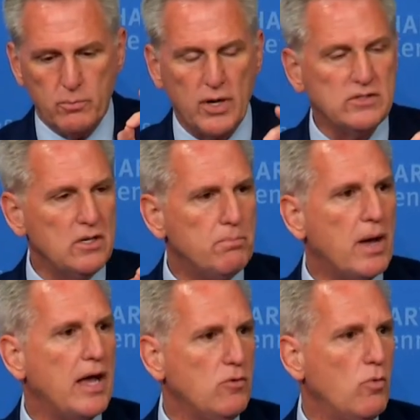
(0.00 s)
President
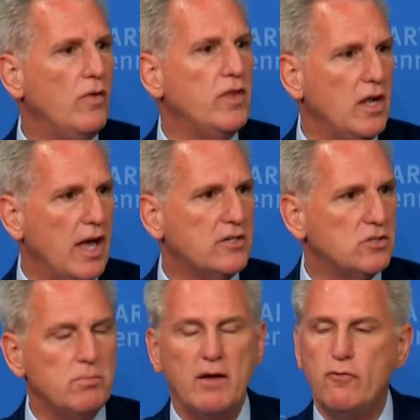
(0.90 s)
Biden won the
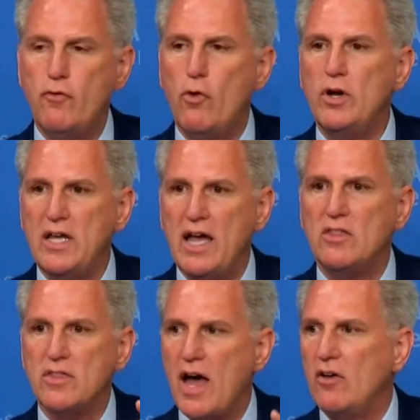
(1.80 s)
election by
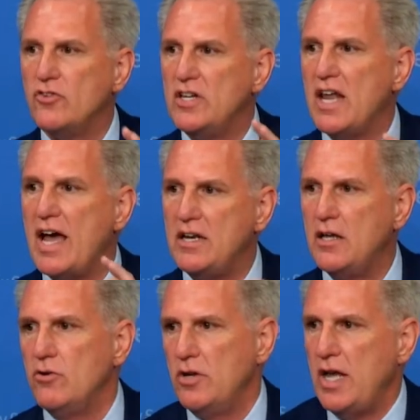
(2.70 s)

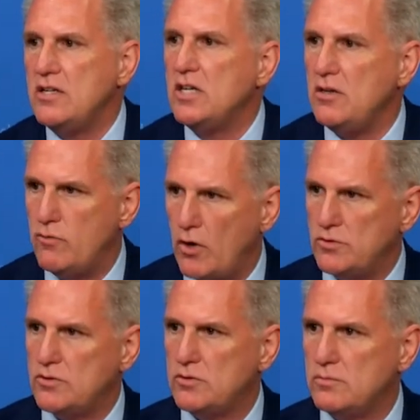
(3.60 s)
48,918
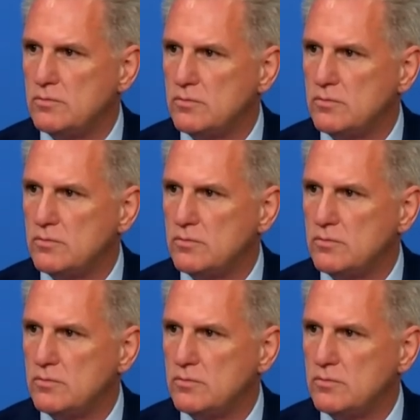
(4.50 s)
votes.